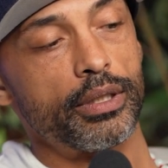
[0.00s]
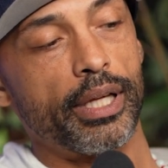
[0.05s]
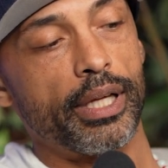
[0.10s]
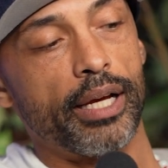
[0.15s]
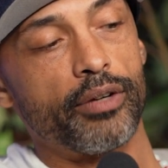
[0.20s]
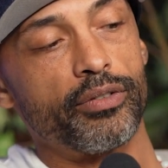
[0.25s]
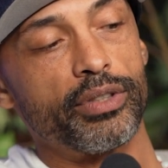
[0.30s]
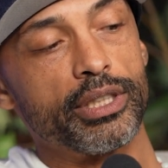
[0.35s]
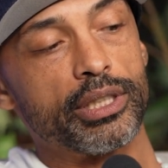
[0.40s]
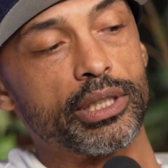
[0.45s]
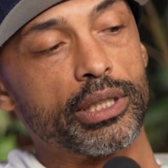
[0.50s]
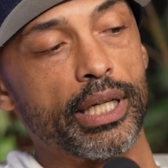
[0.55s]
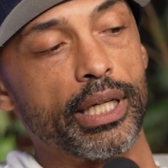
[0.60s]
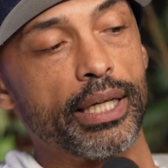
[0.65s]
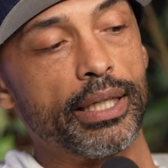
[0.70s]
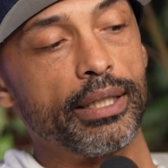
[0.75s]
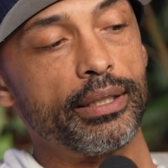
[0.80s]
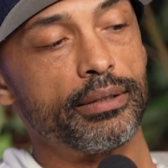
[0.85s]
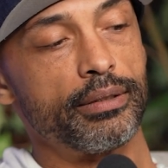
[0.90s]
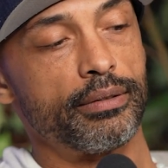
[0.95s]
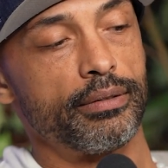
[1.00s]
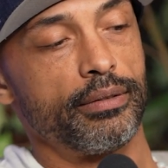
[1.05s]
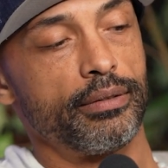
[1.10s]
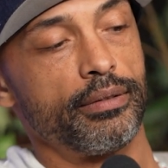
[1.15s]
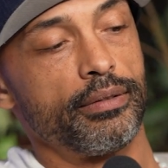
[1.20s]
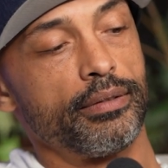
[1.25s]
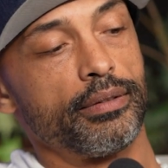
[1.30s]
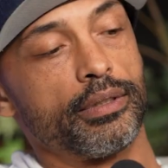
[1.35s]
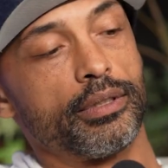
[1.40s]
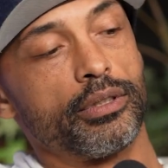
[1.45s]
they have an estate.
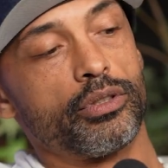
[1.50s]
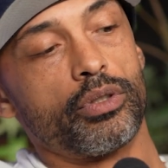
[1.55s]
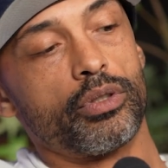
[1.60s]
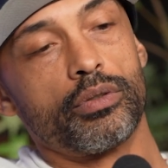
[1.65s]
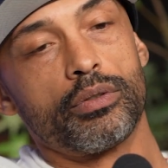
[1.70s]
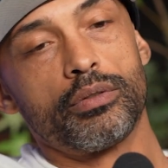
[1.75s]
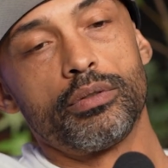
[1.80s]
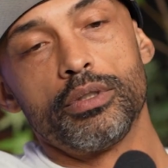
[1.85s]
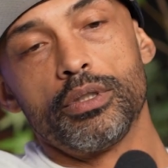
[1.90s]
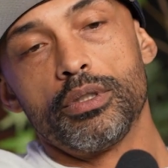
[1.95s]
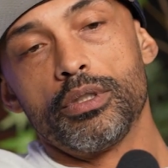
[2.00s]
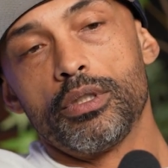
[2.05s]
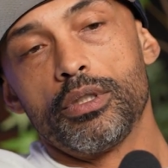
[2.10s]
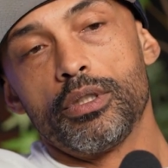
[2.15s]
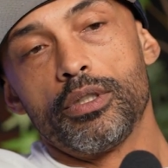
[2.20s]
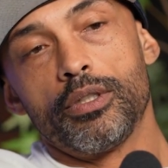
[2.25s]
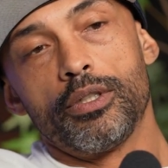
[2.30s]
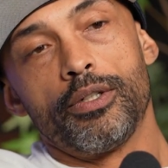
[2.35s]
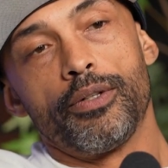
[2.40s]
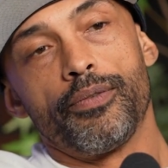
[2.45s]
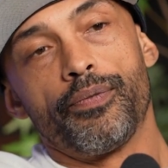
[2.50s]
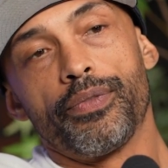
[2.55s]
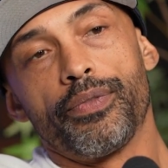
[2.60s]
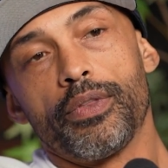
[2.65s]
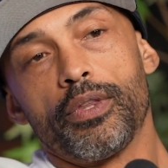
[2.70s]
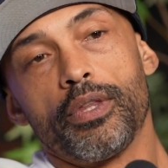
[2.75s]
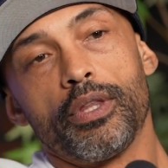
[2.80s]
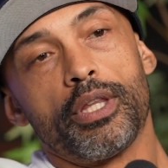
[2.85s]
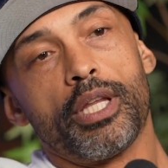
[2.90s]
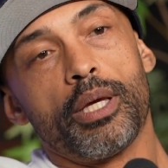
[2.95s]
So
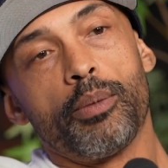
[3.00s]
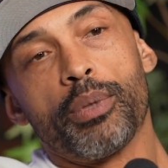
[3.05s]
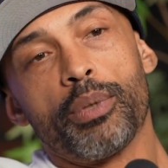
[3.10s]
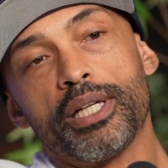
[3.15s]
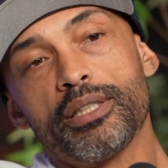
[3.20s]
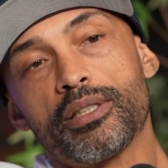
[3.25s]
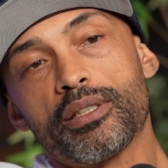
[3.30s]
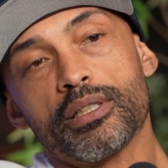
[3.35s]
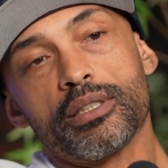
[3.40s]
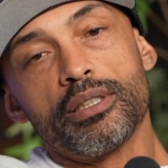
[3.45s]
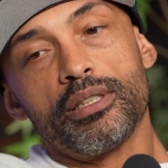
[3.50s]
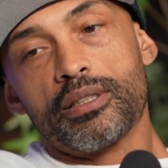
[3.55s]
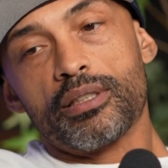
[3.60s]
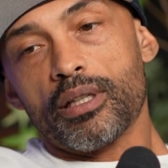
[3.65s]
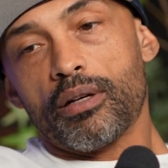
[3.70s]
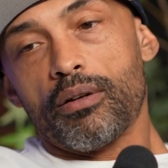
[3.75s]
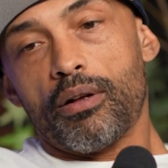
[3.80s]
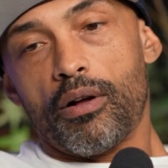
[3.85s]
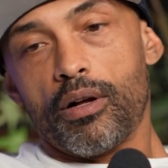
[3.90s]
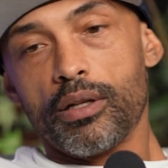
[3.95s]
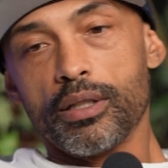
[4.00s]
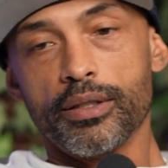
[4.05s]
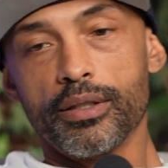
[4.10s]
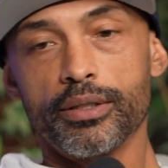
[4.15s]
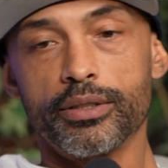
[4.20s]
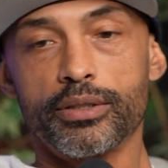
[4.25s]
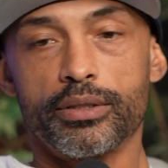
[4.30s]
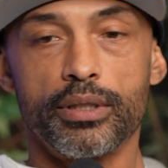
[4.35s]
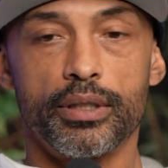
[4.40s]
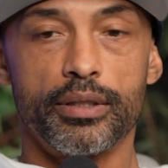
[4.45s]
they basically sell all of
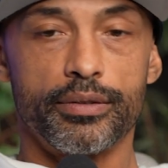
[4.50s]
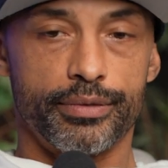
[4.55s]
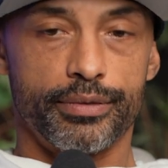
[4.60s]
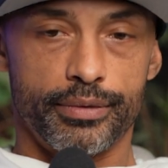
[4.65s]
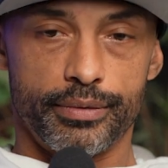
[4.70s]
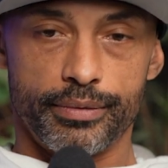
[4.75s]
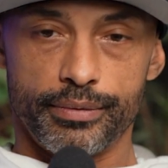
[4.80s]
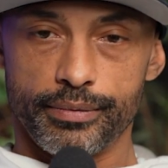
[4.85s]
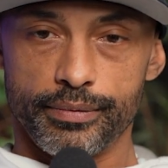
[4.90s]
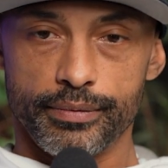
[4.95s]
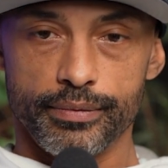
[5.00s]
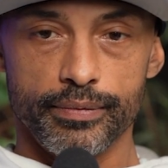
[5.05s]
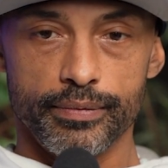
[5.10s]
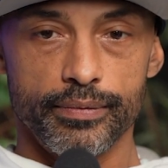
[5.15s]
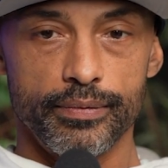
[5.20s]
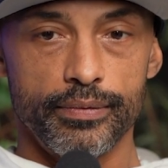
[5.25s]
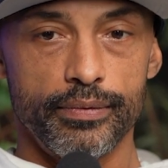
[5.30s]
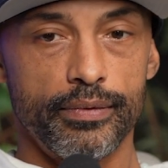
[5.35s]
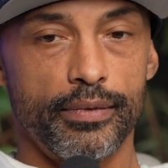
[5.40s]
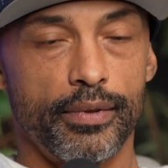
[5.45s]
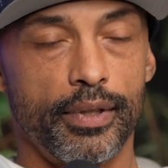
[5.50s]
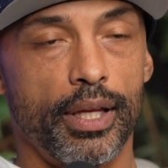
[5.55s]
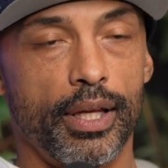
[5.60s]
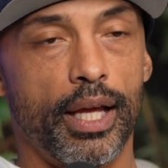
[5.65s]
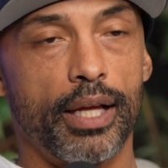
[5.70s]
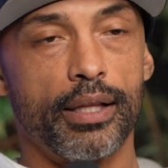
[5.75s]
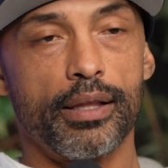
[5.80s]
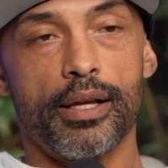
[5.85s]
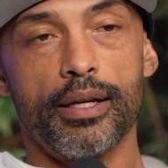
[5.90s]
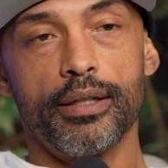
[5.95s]
their stuff.
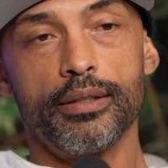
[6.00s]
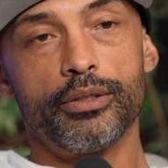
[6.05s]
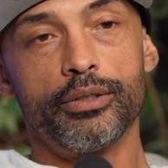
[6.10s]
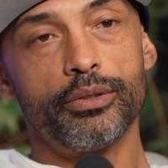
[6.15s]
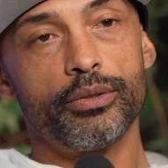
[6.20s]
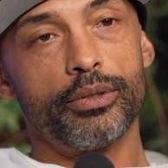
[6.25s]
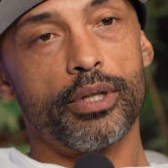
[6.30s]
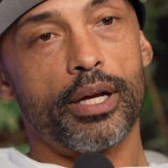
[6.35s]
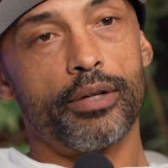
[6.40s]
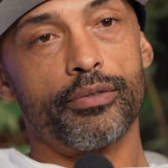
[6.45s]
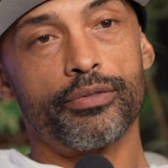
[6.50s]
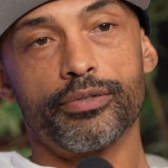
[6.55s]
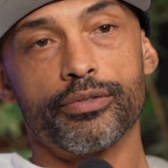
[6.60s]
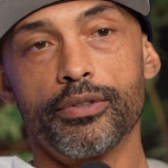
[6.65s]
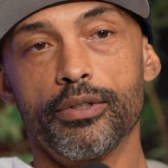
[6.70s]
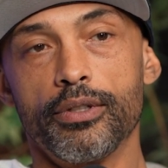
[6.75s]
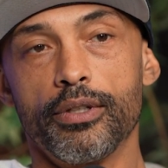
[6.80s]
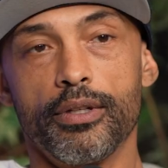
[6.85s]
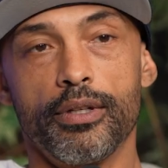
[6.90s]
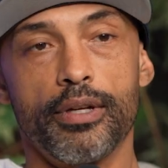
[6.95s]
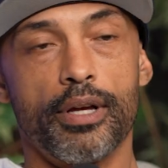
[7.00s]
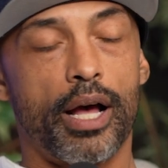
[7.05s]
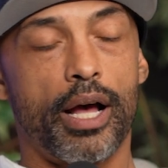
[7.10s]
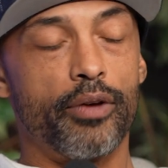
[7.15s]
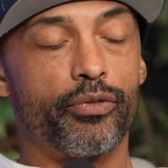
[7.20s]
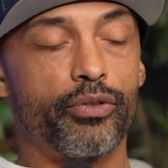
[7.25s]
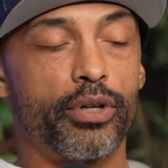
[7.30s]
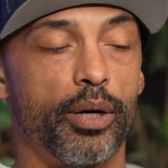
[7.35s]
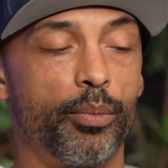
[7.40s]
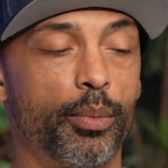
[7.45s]
And like, dude, I've
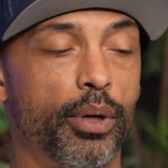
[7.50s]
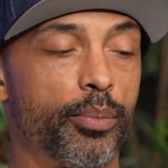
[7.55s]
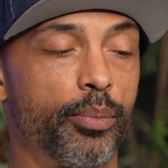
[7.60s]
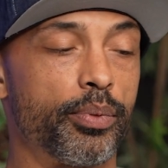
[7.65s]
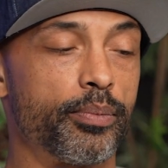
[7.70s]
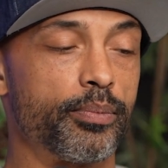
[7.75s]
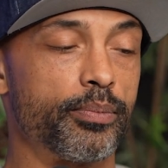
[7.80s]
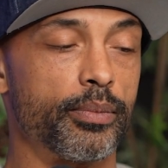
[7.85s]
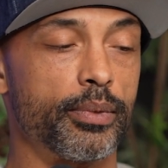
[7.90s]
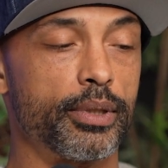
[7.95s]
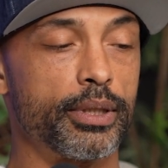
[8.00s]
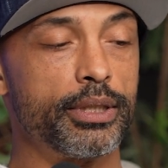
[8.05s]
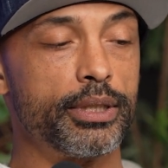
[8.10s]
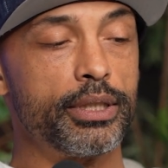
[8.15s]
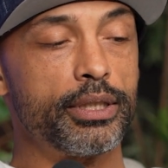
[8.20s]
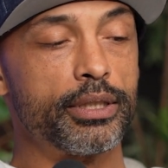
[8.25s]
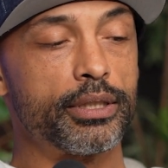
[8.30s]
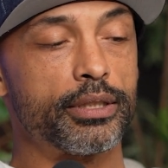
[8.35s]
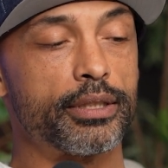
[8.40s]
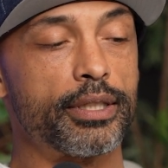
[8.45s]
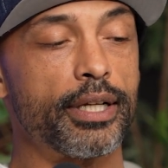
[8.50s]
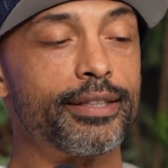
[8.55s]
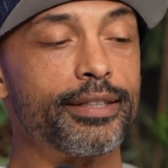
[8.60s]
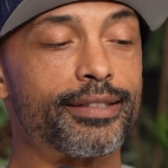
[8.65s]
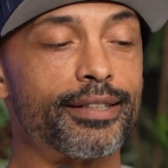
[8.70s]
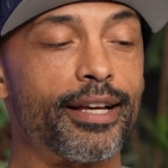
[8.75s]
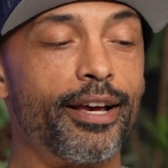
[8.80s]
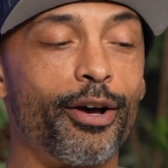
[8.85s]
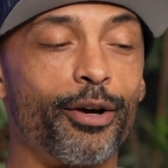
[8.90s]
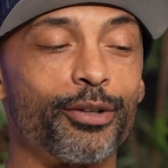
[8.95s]
come up in these estate
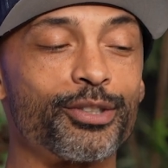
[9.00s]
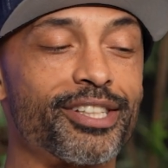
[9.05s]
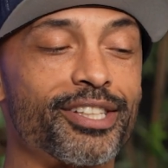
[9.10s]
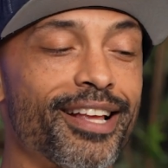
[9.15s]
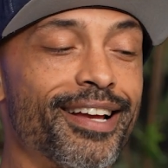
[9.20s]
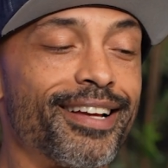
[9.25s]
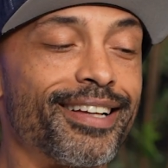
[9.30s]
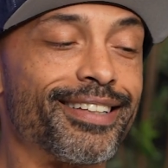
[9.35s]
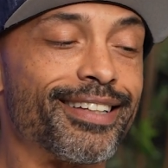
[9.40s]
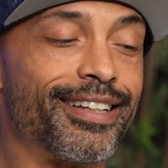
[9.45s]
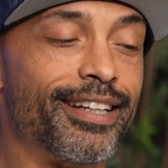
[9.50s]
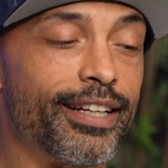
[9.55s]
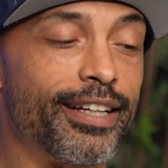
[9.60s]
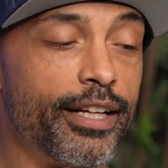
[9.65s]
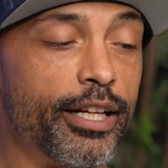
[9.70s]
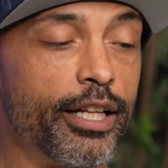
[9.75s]
sales like,